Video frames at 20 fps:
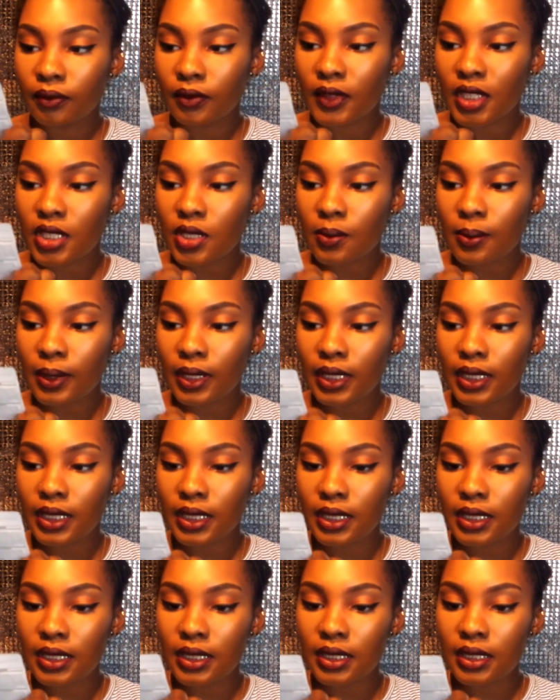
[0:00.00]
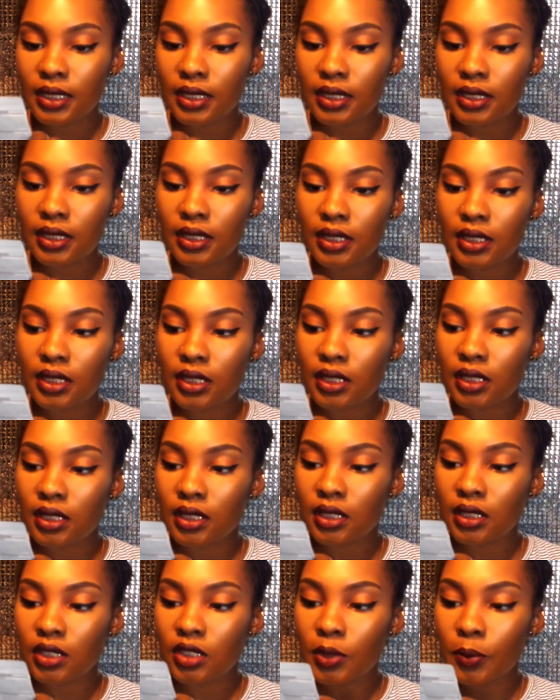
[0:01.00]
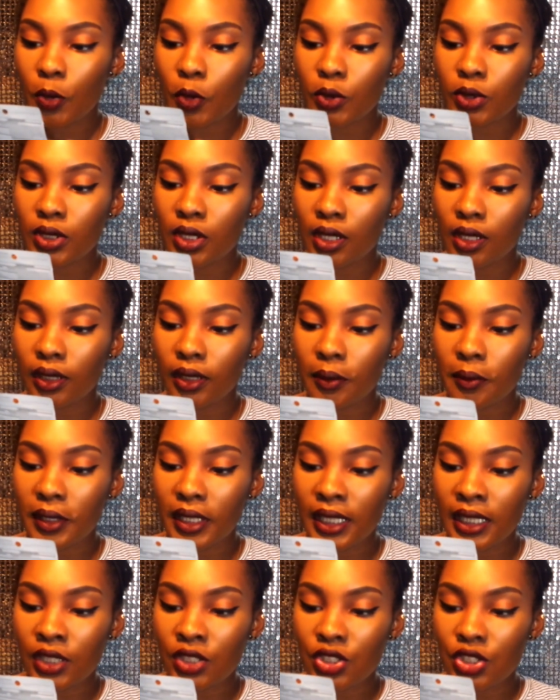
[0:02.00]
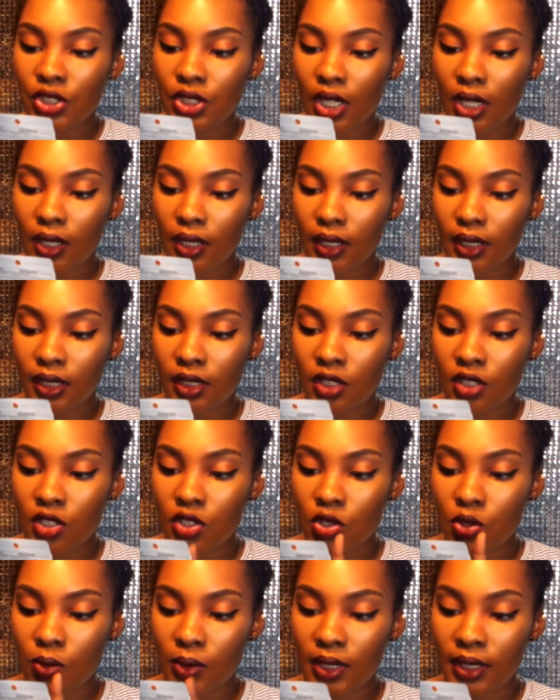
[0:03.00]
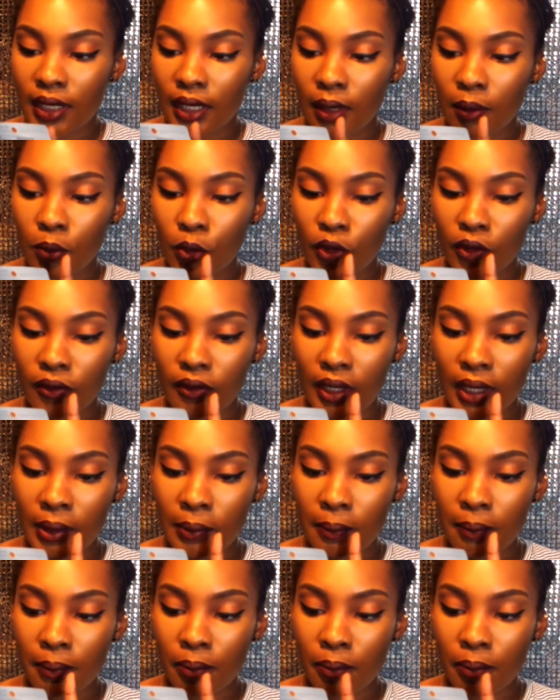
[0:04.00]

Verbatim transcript: This one is supposed to eliminate, shine, treat, and prevent